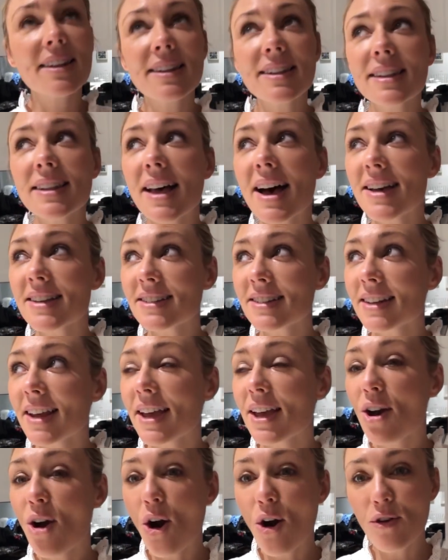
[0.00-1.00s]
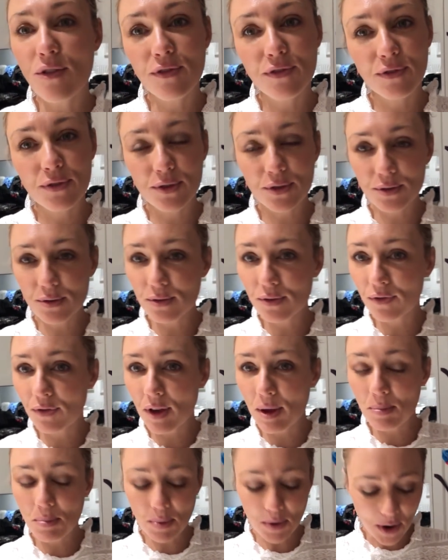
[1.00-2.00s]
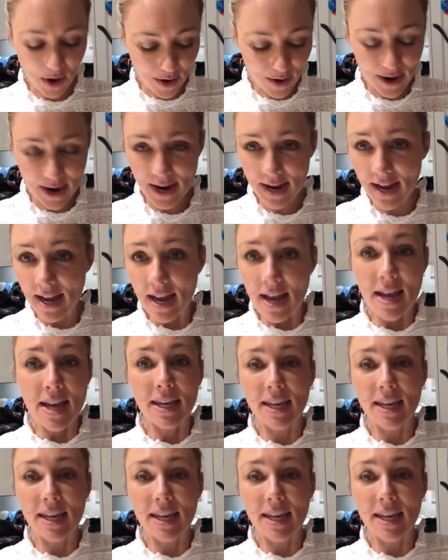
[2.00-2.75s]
Last day of Frugal February.